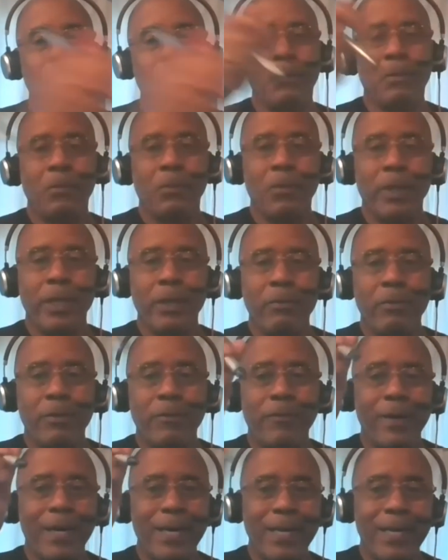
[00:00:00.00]
we were
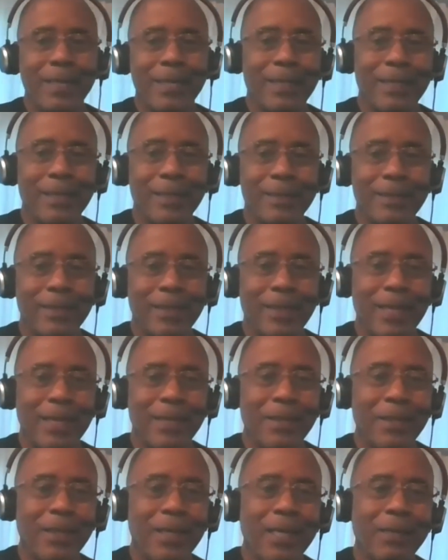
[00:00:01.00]
fighting this,
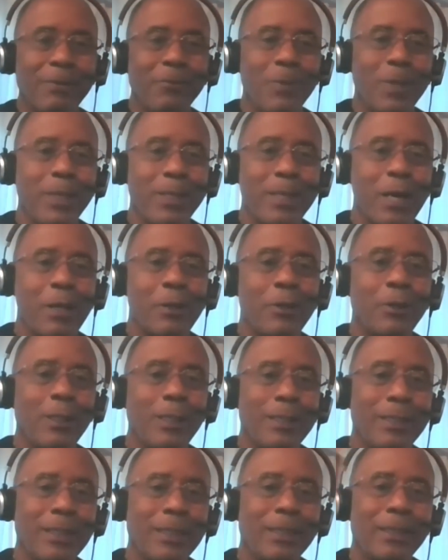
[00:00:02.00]
and the government not
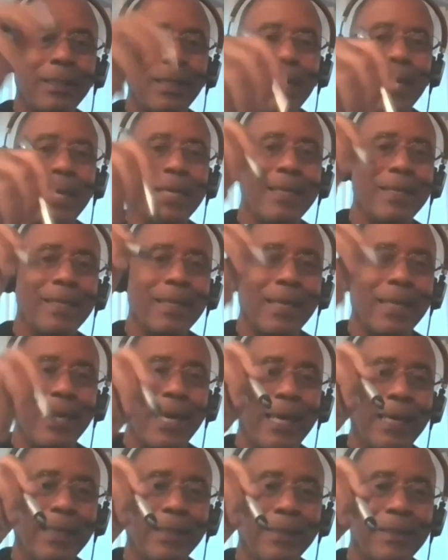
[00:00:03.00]
only declined the
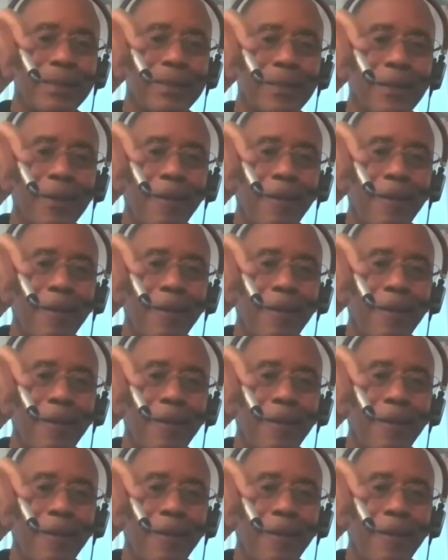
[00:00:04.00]
case,